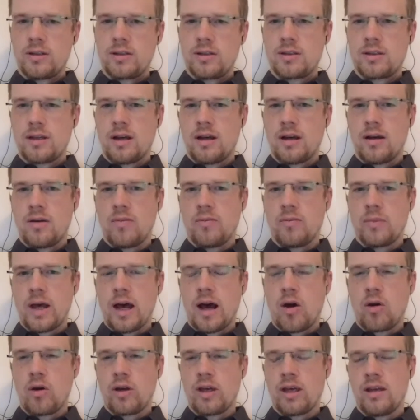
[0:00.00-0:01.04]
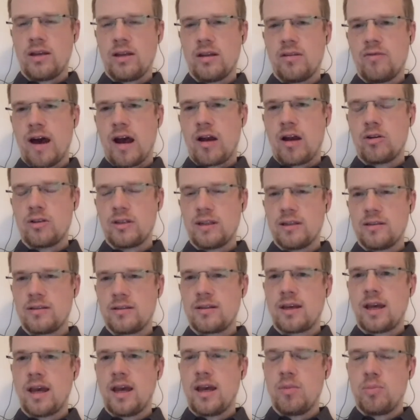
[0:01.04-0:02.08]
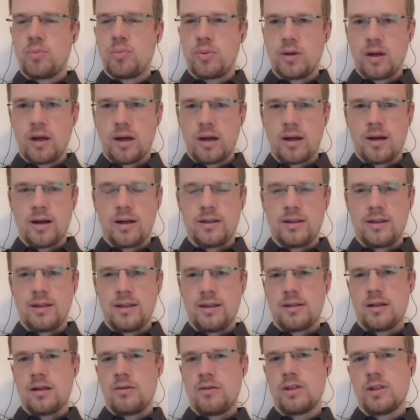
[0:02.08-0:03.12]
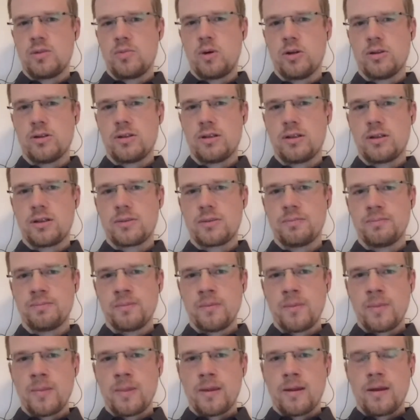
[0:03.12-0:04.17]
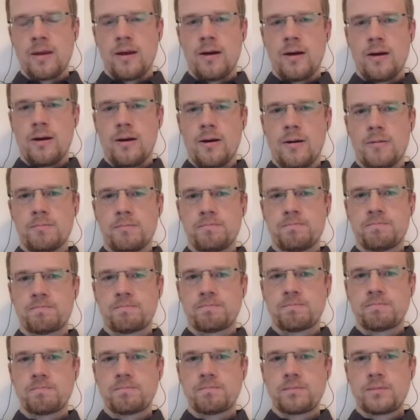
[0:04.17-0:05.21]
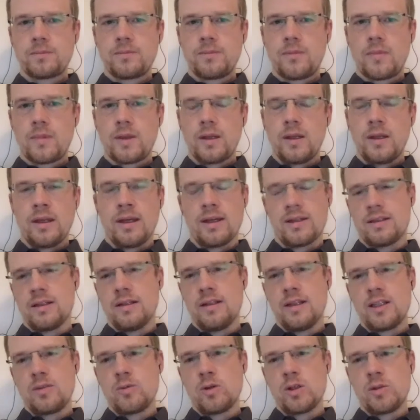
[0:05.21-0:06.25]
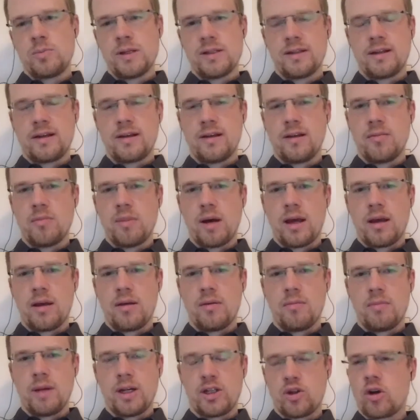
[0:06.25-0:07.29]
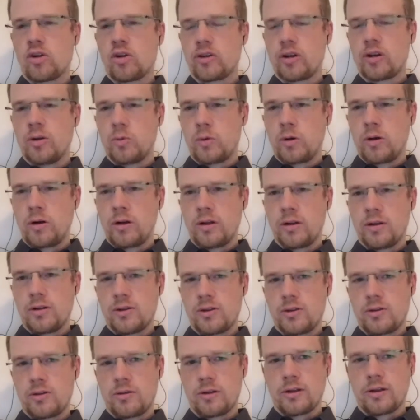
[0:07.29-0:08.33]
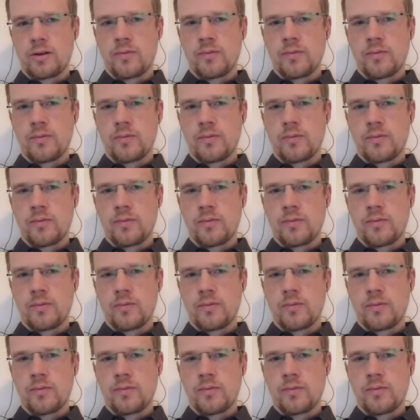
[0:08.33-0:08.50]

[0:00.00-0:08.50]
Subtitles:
How can the virus escape T-cell responses? And this was basically my doctoral work in Zurich.